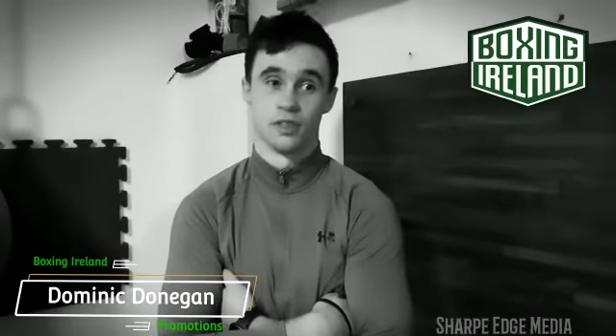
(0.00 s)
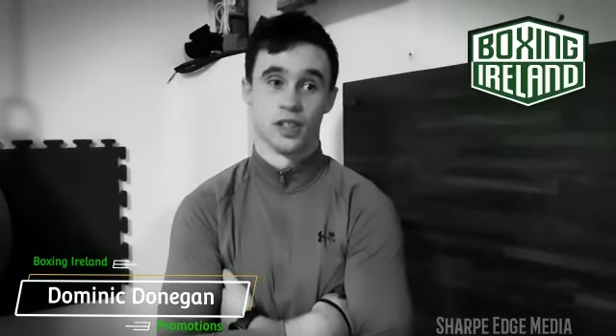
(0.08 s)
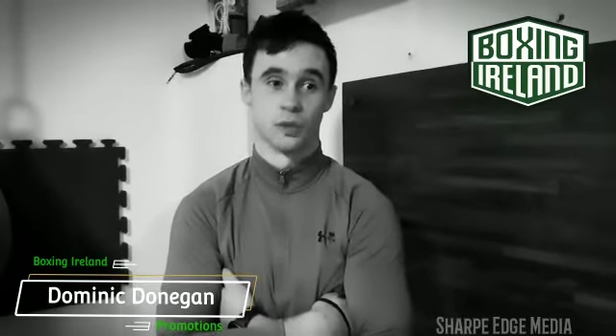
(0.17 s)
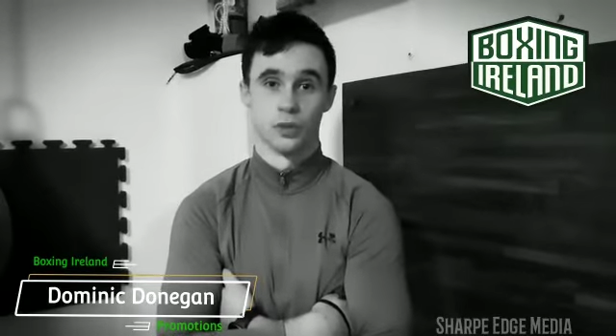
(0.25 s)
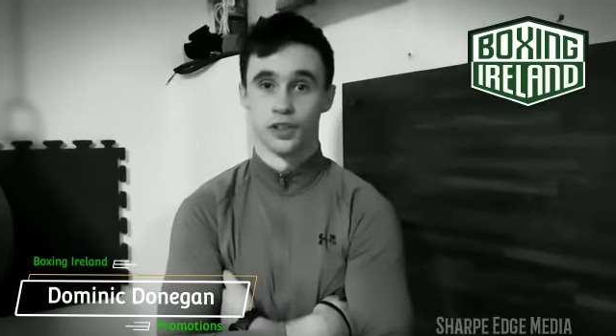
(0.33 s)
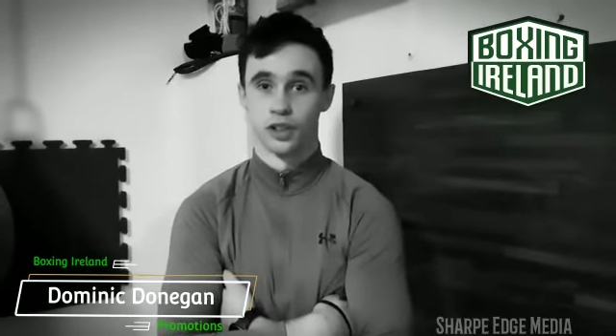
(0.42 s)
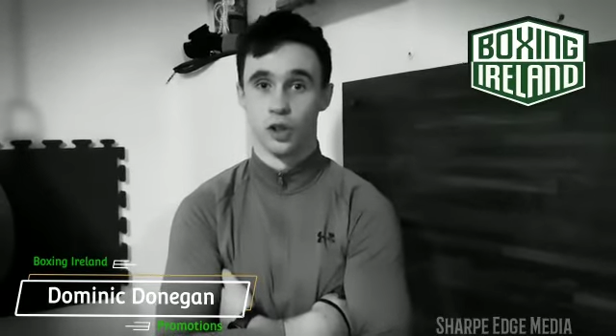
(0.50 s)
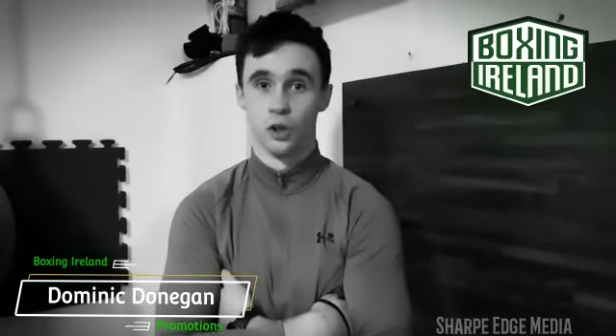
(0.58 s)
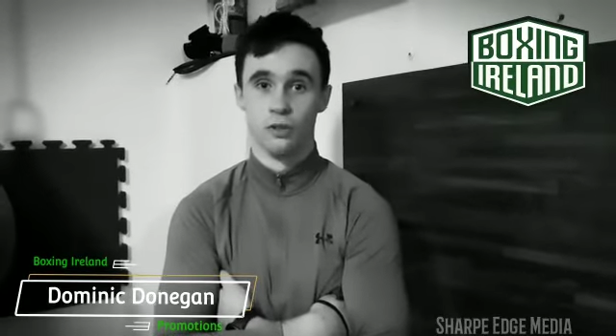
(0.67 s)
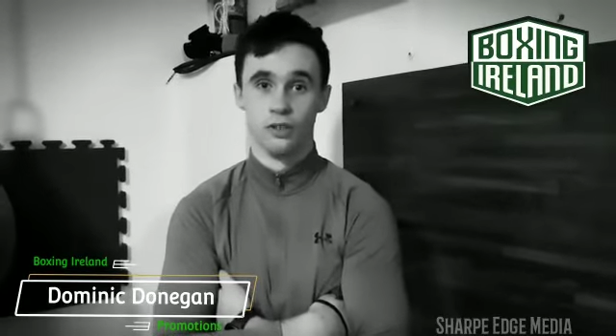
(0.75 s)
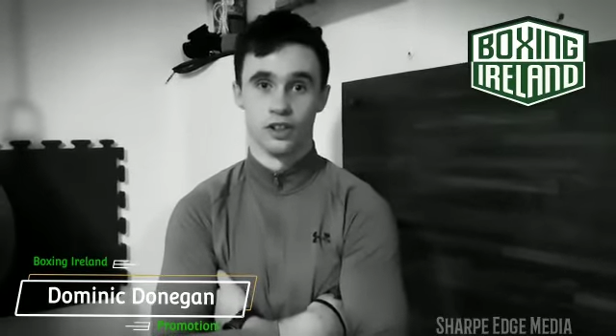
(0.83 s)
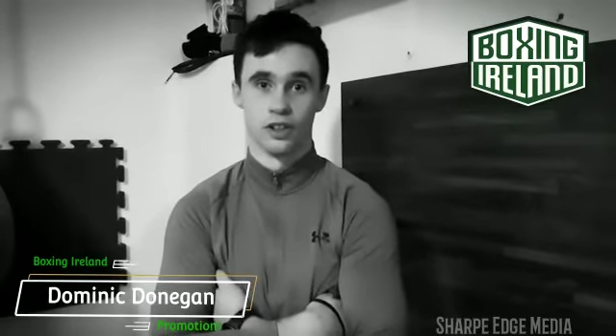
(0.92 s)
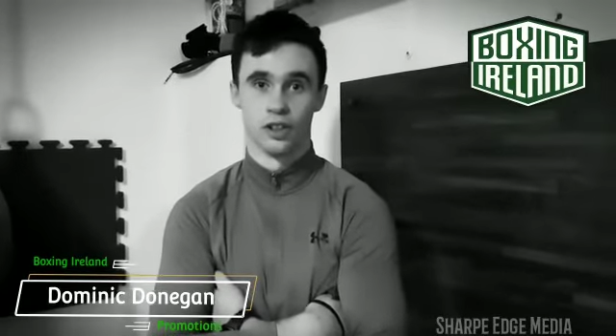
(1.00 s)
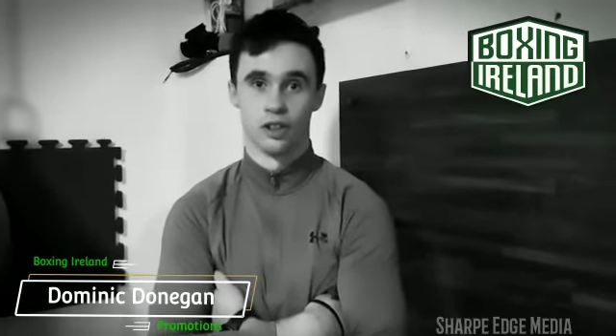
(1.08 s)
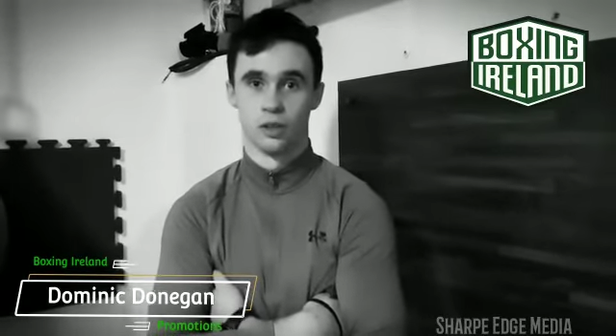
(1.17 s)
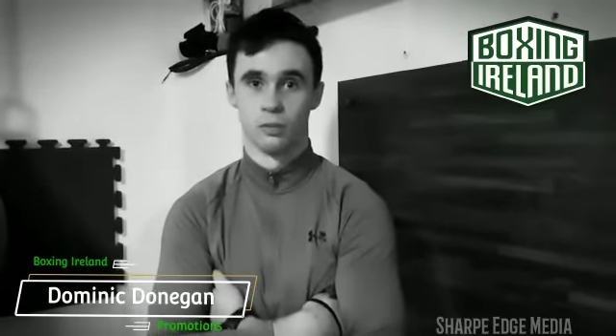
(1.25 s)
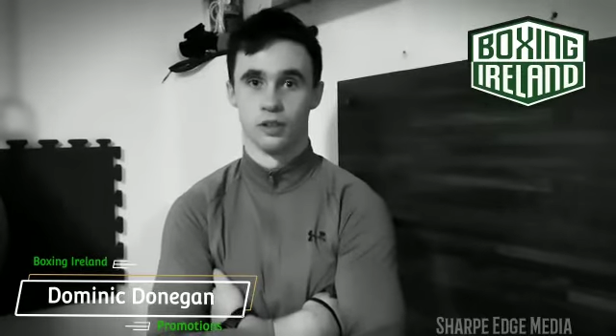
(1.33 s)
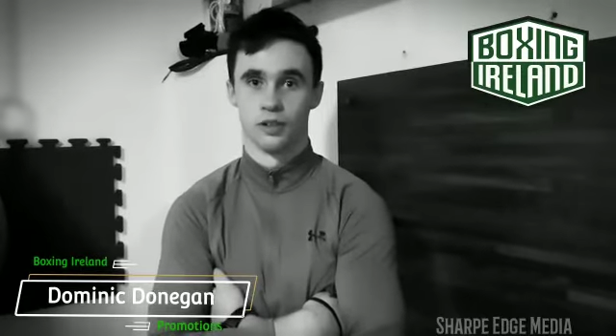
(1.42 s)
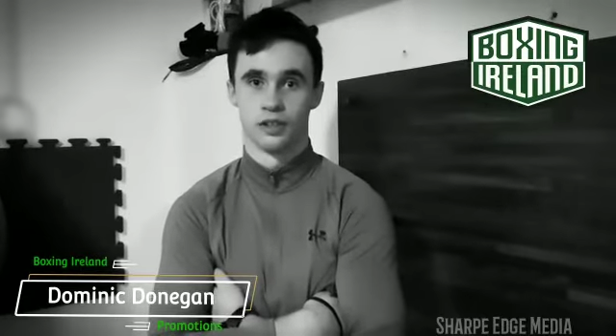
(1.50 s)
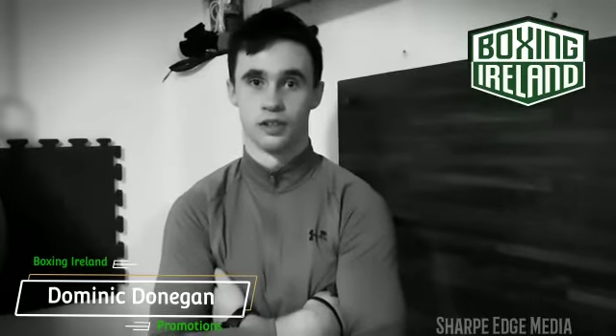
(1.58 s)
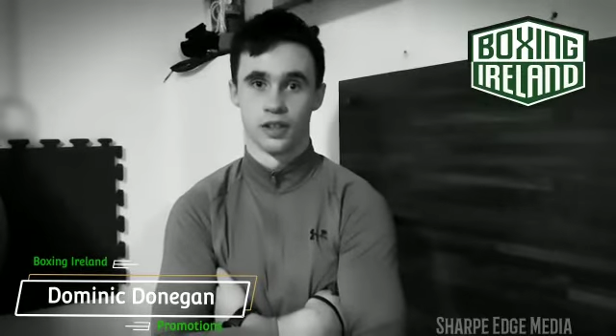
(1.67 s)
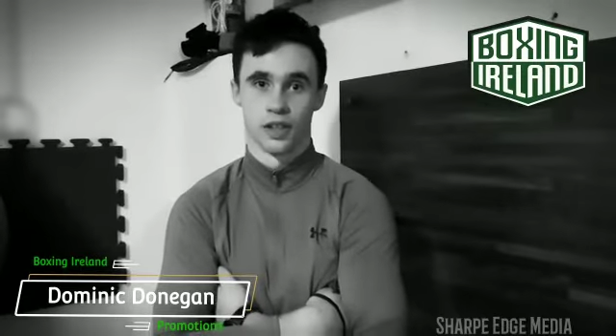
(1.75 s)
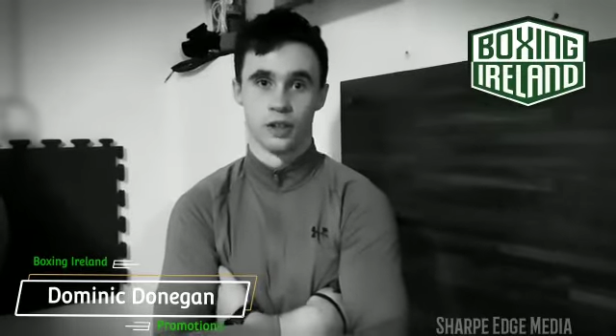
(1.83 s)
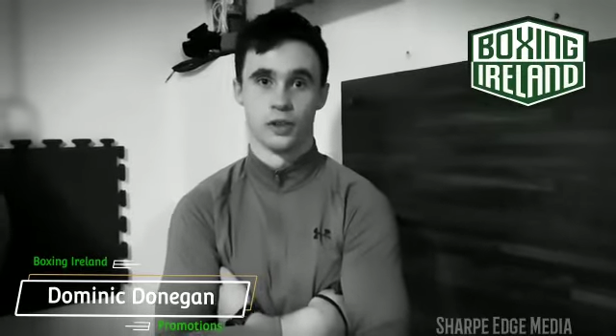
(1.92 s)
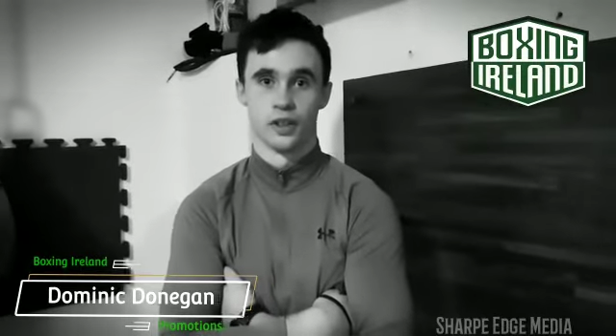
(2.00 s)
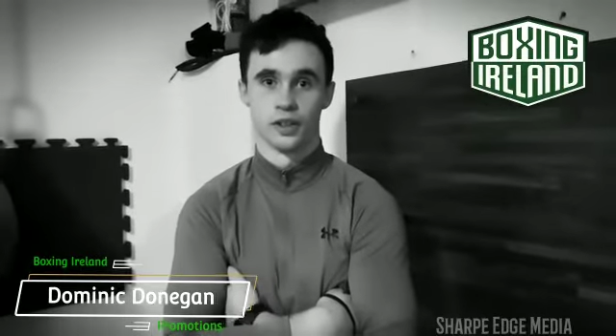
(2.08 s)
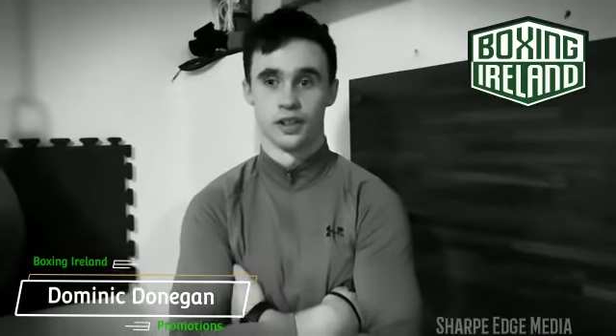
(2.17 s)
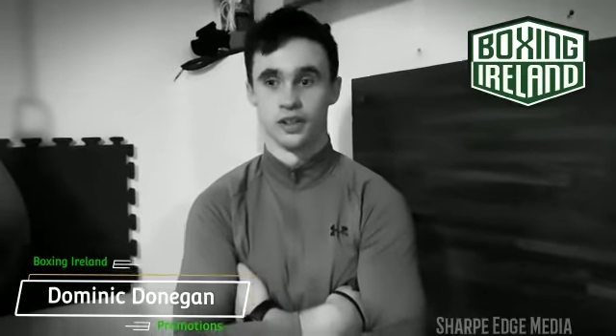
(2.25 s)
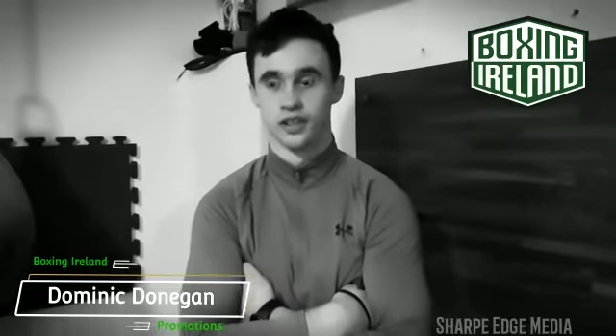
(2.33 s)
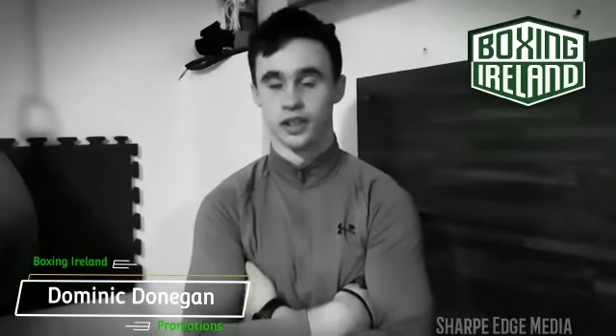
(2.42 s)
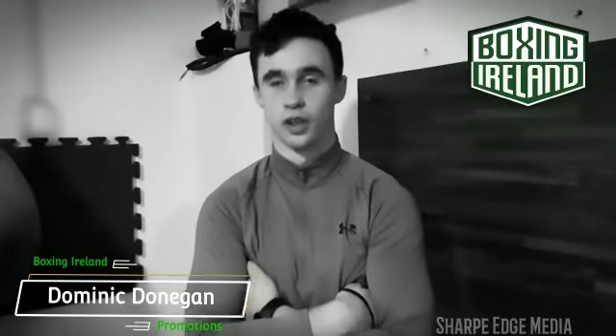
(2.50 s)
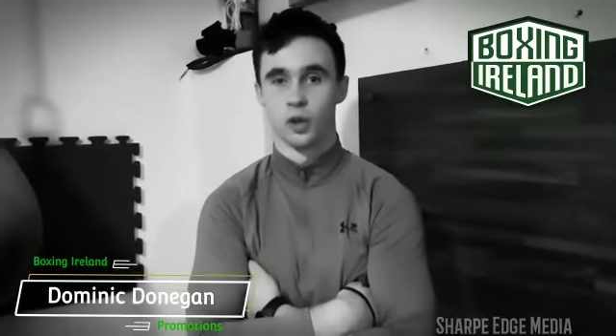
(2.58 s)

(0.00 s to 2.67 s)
like with COVID and all, but now that this year,